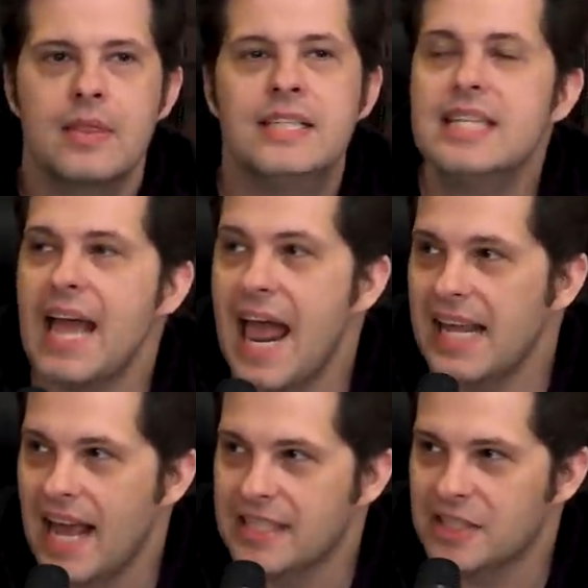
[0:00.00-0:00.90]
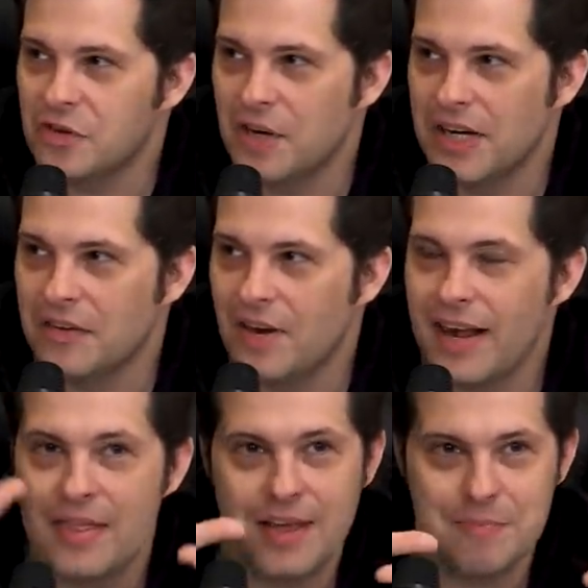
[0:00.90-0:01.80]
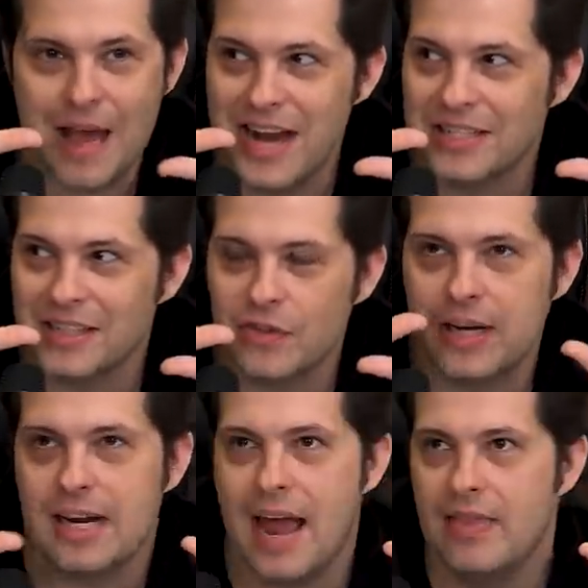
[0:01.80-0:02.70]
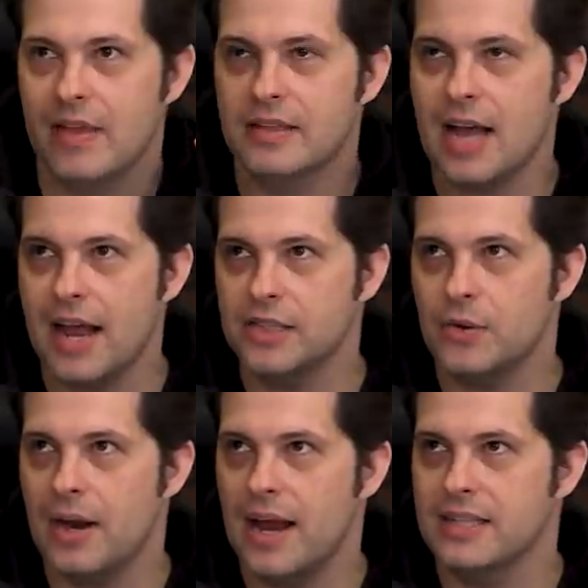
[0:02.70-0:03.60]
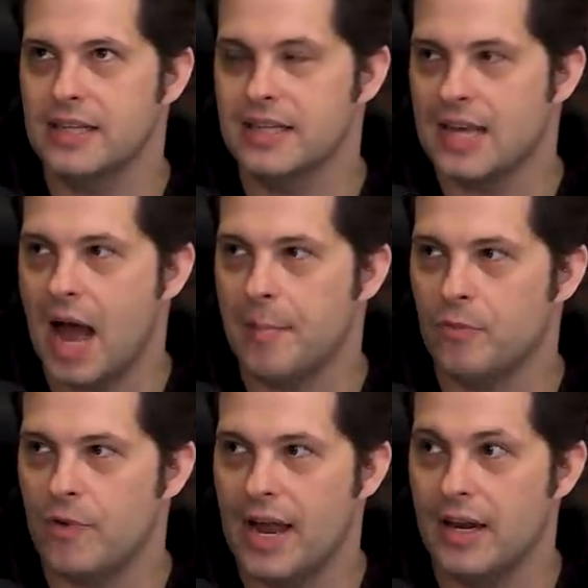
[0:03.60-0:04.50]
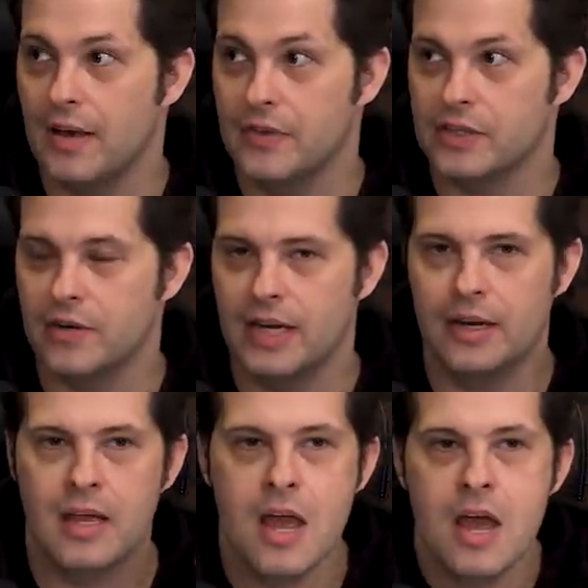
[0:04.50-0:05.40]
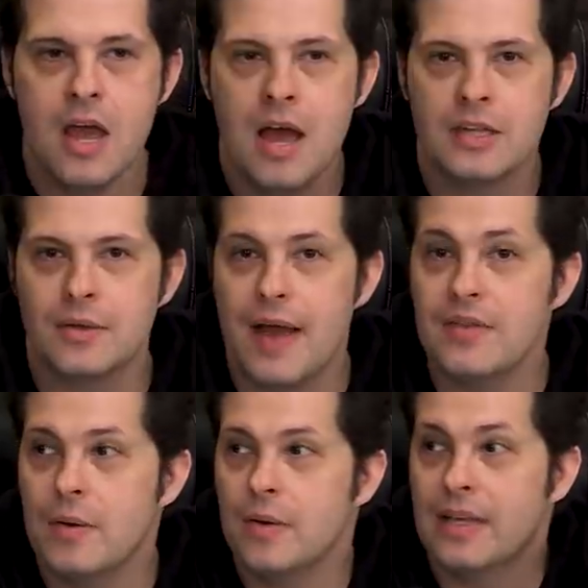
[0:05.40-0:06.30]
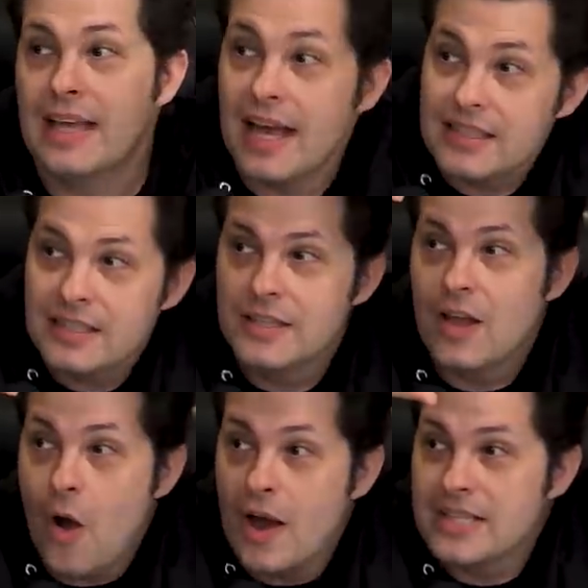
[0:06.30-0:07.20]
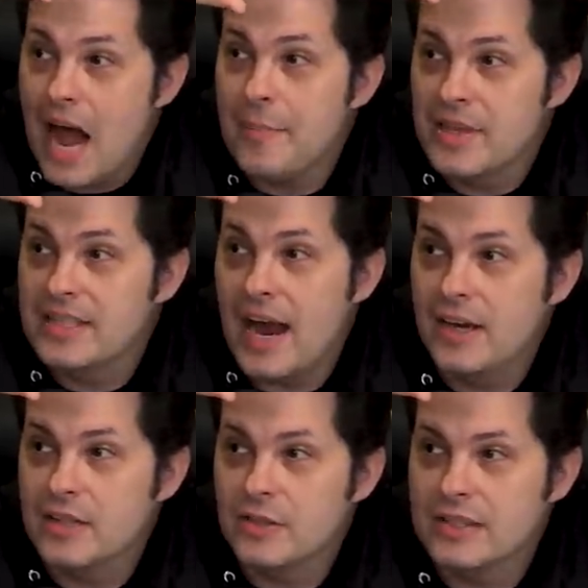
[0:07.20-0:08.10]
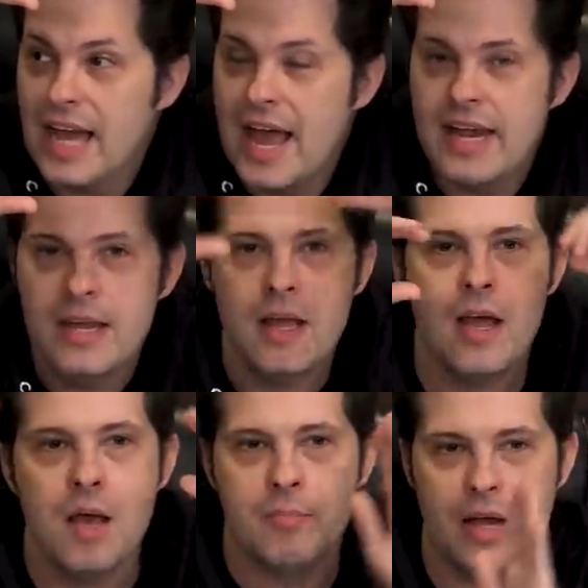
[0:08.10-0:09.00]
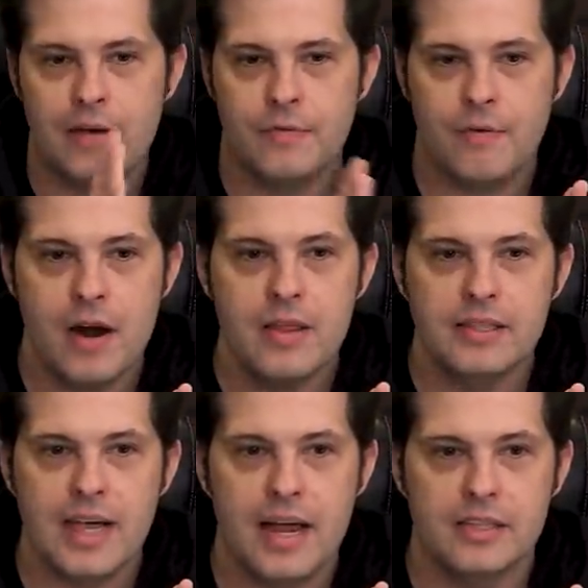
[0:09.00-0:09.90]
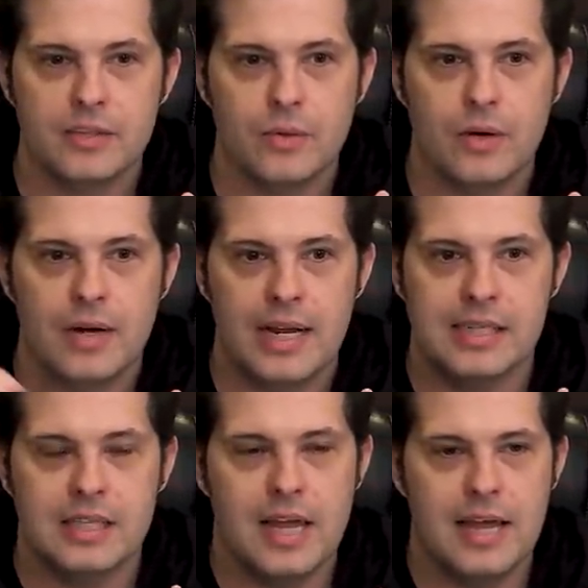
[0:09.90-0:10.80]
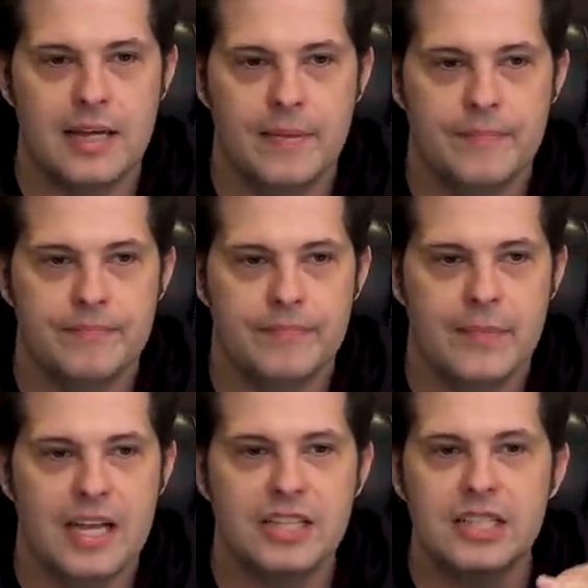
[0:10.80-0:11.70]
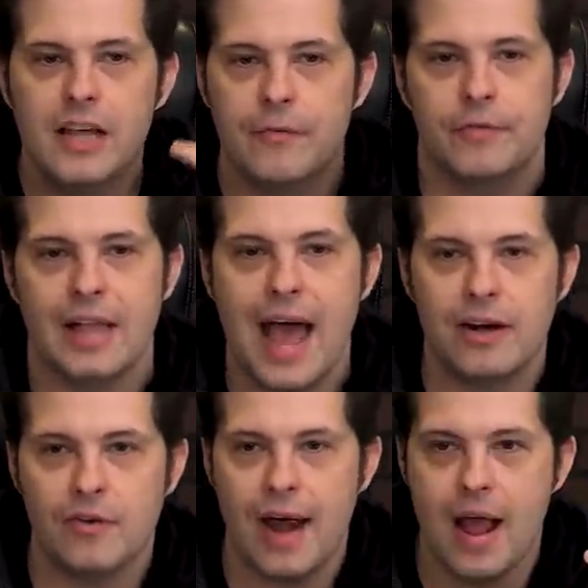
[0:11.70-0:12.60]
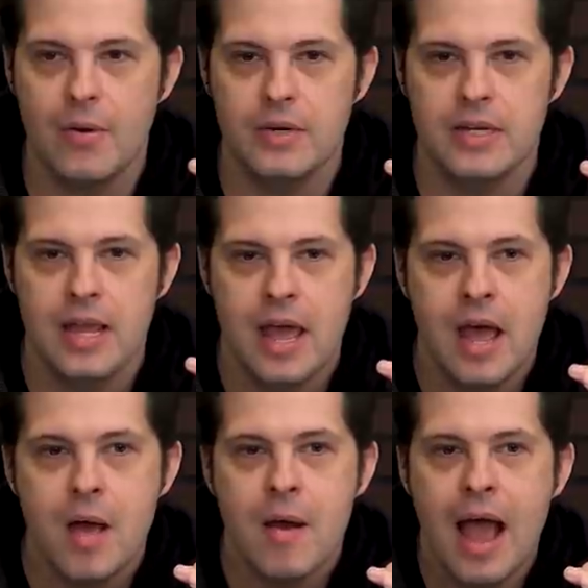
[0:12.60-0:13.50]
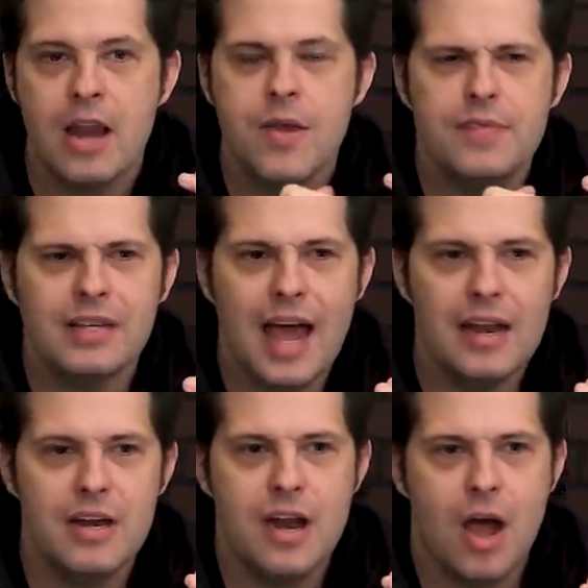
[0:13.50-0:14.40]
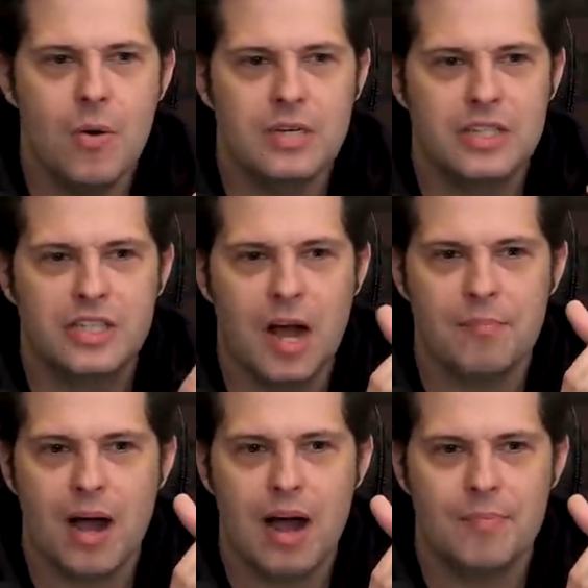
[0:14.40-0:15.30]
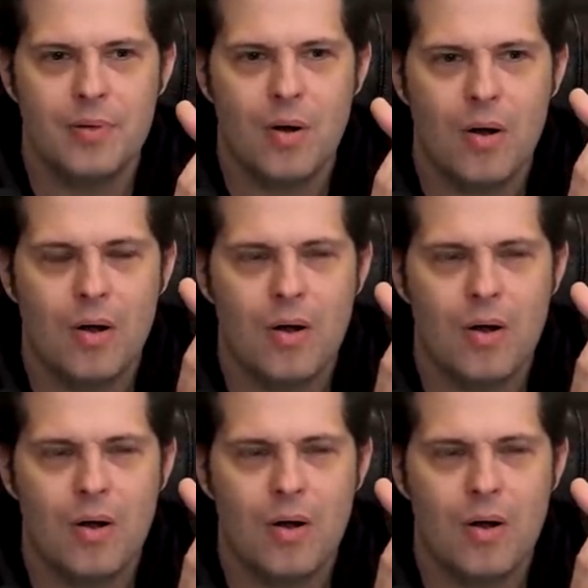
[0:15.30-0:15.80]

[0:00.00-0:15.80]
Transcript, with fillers: this is an NES screen, right? Think, imagine mm -hmm. the mm-hmm. screen, and the dinosaur head is in the top right of the screen. Okay. So you have to get on top of the dinosaur's head, but in front of the dinosaur is like it's just like a flat ground and you have to kind of know to jump up